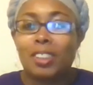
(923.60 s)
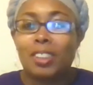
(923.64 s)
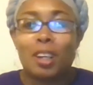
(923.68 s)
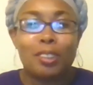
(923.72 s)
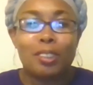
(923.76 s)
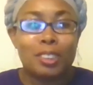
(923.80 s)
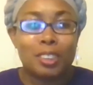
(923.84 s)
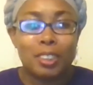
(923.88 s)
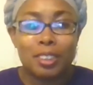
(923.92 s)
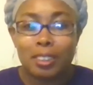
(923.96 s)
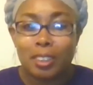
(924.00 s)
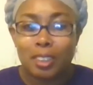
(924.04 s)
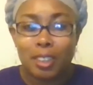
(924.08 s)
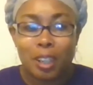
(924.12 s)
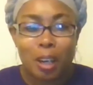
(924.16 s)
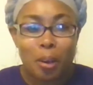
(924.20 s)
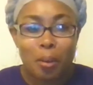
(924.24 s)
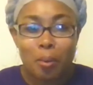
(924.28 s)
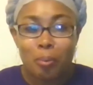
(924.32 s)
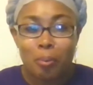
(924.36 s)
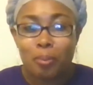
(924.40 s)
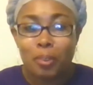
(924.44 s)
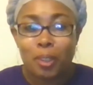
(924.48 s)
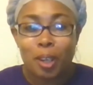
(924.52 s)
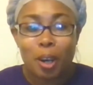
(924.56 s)

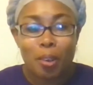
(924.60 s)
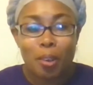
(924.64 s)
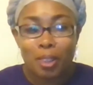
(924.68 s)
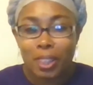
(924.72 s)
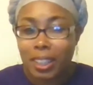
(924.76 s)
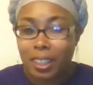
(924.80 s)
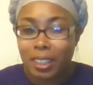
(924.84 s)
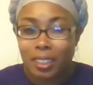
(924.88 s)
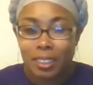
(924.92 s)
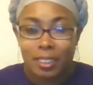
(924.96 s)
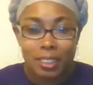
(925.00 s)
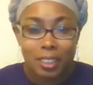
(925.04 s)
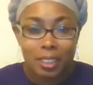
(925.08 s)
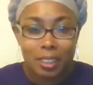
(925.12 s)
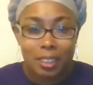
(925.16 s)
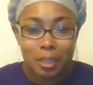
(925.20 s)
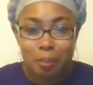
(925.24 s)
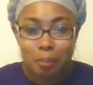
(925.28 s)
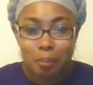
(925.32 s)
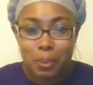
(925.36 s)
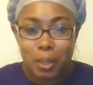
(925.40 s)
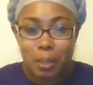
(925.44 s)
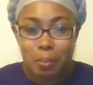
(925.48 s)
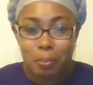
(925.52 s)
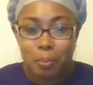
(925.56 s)
go get it
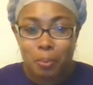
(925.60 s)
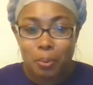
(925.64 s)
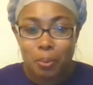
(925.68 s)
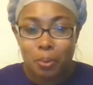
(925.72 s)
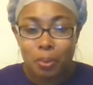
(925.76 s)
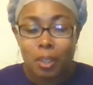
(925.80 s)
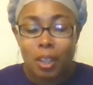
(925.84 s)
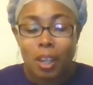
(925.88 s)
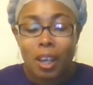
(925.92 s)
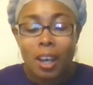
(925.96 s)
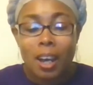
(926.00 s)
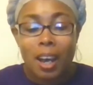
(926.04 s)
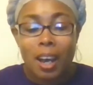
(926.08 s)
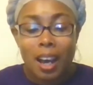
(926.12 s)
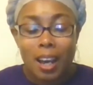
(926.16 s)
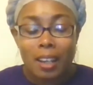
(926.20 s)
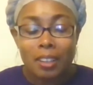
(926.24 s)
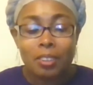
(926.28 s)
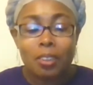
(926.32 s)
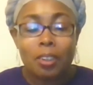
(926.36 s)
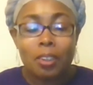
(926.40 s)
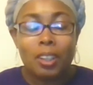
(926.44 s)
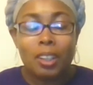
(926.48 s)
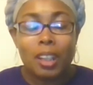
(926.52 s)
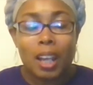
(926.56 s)
done, people. I
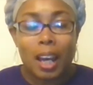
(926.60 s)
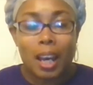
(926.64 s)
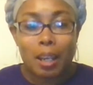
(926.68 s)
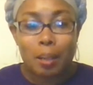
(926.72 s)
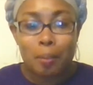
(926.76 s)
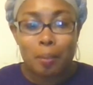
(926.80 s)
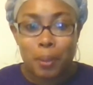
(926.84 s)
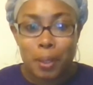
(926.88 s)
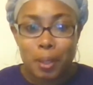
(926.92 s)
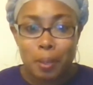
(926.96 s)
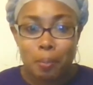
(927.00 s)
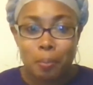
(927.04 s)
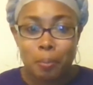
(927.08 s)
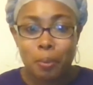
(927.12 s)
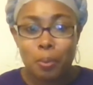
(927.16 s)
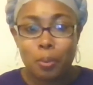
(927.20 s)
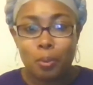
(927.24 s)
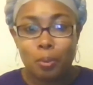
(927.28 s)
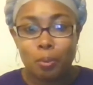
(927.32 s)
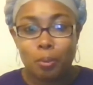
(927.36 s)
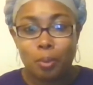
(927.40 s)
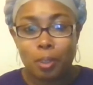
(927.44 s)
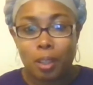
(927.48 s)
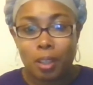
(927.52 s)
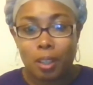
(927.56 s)
know a lot of
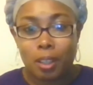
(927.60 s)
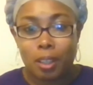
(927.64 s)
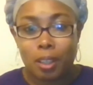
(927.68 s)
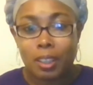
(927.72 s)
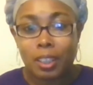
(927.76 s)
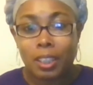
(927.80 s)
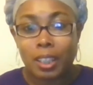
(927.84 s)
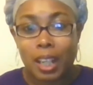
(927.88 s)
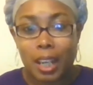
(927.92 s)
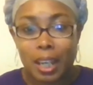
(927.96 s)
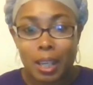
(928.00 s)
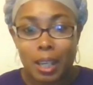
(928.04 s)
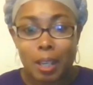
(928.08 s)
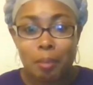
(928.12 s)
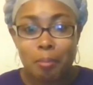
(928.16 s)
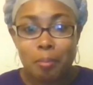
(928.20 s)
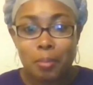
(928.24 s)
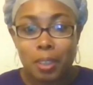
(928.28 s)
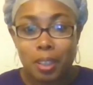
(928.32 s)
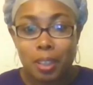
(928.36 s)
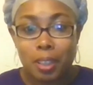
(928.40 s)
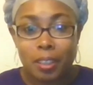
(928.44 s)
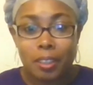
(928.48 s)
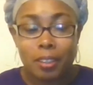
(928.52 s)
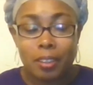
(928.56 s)
people claim
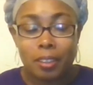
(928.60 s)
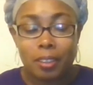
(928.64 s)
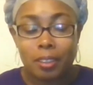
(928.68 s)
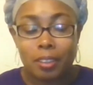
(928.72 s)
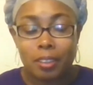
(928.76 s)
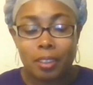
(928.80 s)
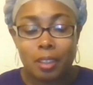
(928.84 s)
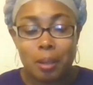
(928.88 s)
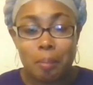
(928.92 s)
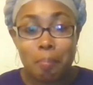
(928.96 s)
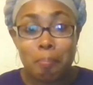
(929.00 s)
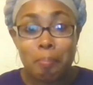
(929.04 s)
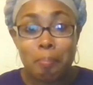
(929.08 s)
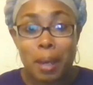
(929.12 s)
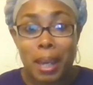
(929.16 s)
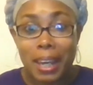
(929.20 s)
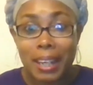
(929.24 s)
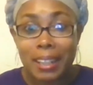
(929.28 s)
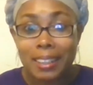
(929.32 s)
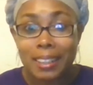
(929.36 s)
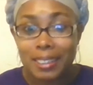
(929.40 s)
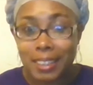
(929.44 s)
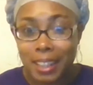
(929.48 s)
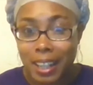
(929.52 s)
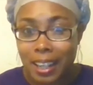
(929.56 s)
their
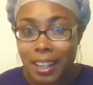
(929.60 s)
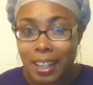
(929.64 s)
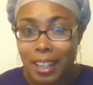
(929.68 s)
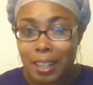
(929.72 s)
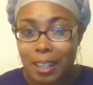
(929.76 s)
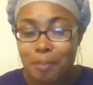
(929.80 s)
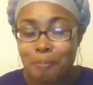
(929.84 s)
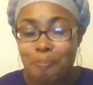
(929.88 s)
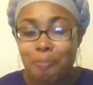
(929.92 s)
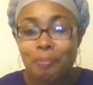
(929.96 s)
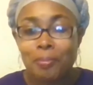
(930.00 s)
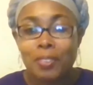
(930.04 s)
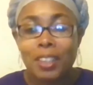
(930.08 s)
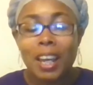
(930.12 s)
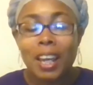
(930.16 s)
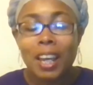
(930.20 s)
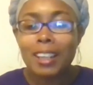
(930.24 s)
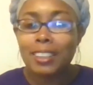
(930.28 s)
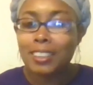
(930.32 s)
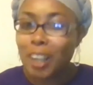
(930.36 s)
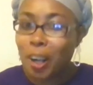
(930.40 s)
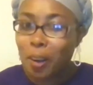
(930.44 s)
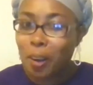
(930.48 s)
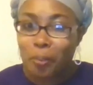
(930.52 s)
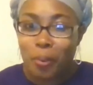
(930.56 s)
maiden name
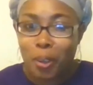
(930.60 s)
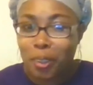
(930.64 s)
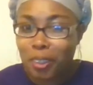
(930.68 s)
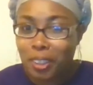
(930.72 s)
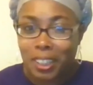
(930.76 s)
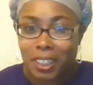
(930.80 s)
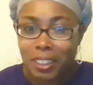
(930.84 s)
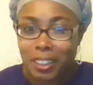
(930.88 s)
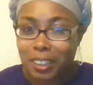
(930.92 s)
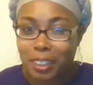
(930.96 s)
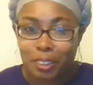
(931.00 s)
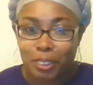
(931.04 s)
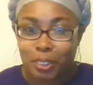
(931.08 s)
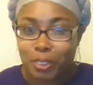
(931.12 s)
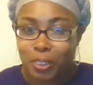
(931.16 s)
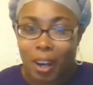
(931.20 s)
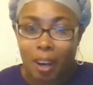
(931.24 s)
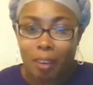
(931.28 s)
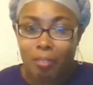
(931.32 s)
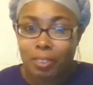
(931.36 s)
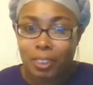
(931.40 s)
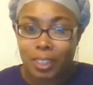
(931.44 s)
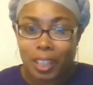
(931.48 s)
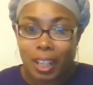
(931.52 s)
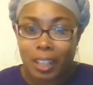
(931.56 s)
and don't want to get their
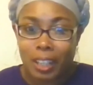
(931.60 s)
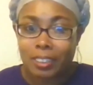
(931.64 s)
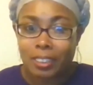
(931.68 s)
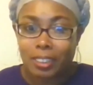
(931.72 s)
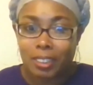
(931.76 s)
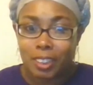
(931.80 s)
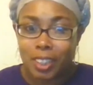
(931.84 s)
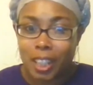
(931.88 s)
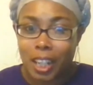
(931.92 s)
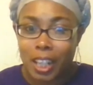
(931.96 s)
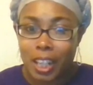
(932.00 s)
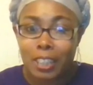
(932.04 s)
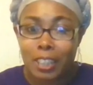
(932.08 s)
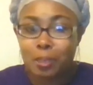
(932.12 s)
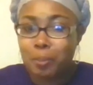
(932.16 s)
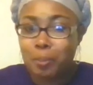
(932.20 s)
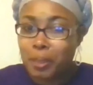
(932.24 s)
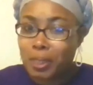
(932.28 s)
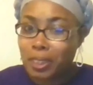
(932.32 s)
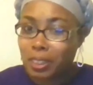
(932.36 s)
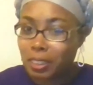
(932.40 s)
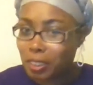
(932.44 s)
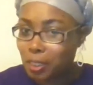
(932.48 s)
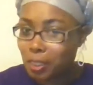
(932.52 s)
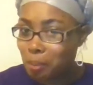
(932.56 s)
driver's license changed
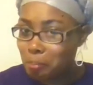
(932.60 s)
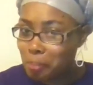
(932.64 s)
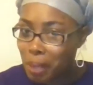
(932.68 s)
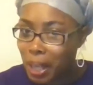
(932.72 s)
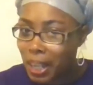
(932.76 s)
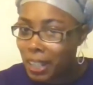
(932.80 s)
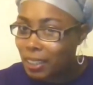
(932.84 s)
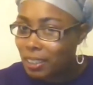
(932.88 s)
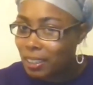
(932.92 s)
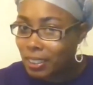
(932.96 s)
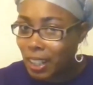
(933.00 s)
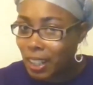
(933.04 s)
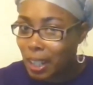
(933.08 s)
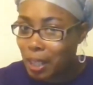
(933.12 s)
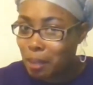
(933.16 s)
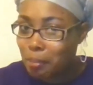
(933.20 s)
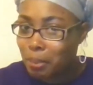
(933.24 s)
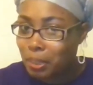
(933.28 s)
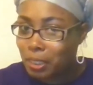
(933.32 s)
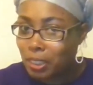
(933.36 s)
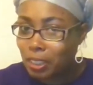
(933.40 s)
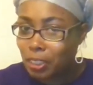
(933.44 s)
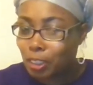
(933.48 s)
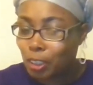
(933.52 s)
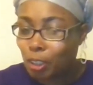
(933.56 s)
because their maiden name
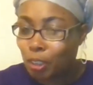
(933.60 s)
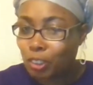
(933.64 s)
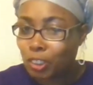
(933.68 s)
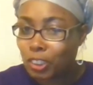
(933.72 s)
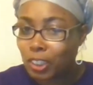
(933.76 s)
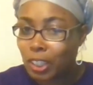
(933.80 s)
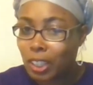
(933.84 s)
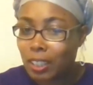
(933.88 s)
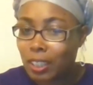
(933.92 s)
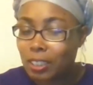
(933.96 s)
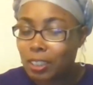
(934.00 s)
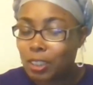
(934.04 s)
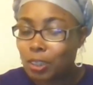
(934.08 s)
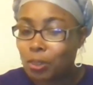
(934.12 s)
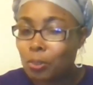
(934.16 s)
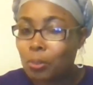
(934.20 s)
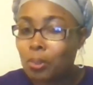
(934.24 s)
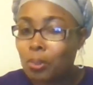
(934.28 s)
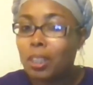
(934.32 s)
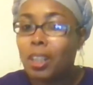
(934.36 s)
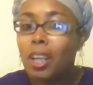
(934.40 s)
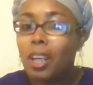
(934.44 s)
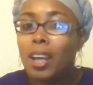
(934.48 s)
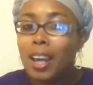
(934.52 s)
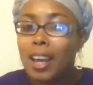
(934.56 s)
is associated to
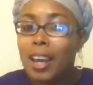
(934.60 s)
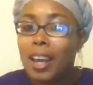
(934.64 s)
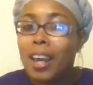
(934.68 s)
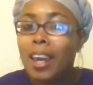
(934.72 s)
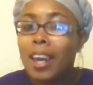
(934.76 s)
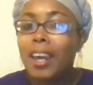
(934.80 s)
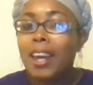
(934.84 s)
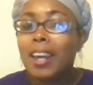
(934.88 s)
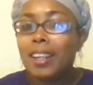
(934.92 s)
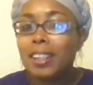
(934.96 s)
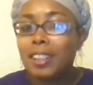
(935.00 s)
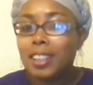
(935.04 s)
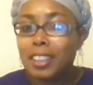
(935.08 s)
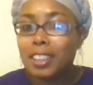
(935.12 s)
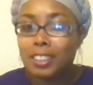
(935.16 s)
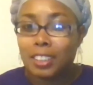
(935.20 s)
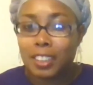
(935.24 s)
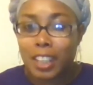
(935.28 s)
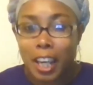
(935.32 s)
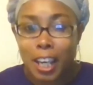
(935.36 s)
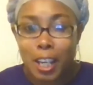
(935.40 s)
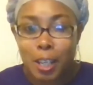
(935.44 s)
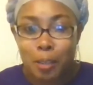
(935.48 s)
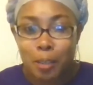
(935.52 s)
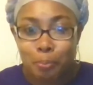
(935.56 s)
it. It is
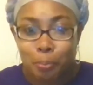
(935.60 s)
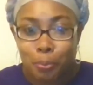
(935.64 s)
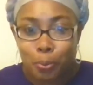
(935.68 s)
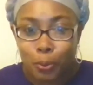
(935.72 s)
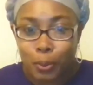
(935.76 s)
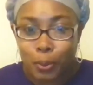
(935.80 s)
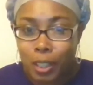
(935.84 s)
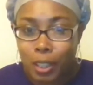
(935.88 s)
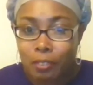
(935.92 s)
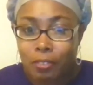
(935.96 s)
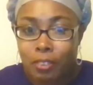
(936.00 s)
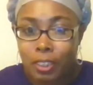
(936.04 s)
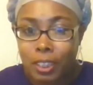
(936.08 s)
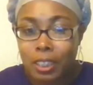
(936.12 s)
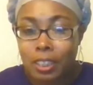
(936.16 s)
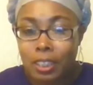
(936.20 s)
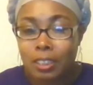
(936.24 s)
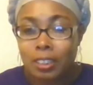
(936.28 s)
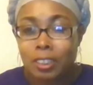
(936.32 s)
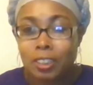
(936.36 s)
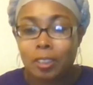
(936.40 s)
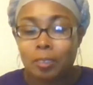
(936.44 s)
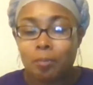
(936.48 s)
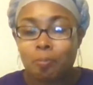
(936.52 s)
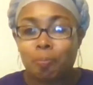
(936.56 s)
a
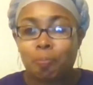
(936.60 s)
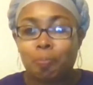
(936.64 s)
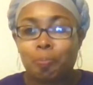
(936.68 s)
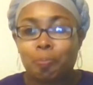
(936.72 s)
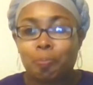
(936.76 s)
privilege,